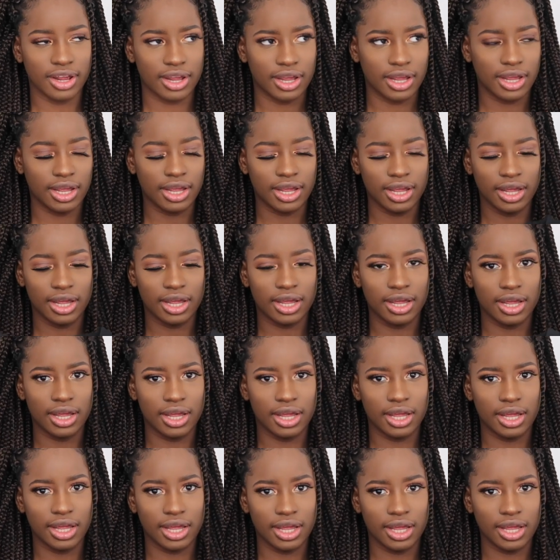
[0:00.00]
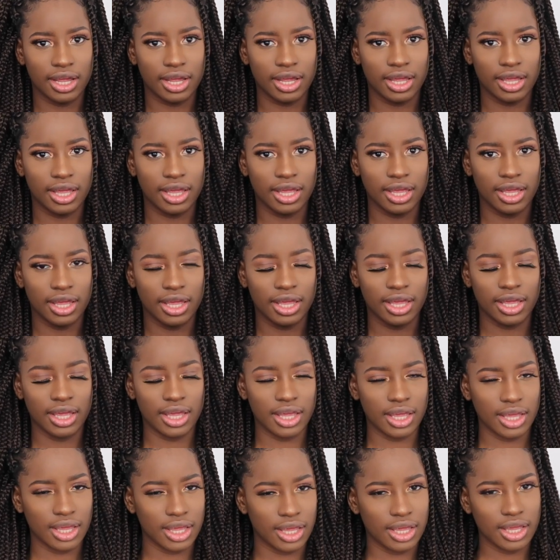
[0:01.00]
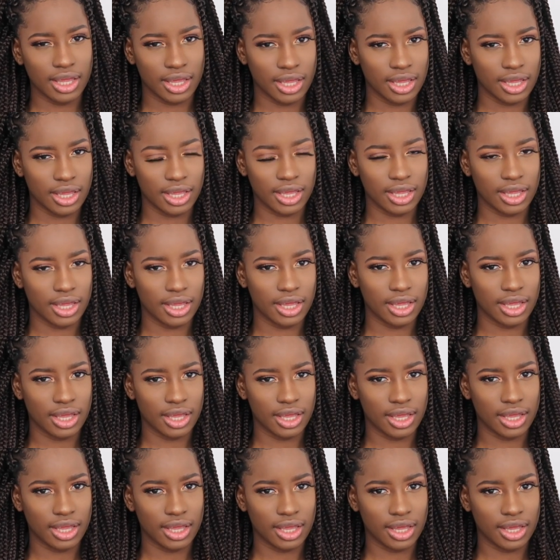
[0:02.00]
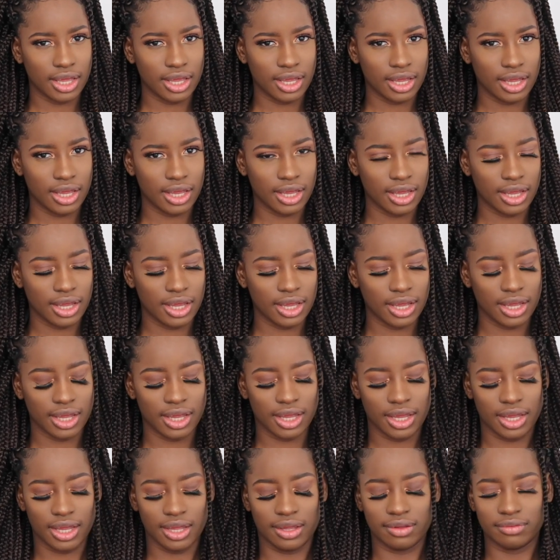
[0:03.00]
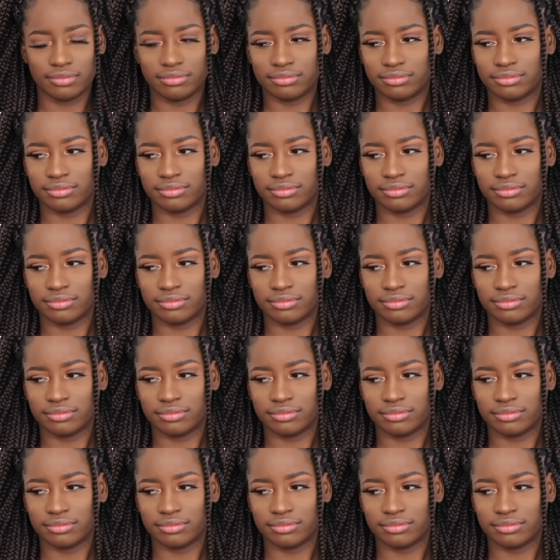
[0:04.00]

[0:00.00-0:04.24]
Nothing is said.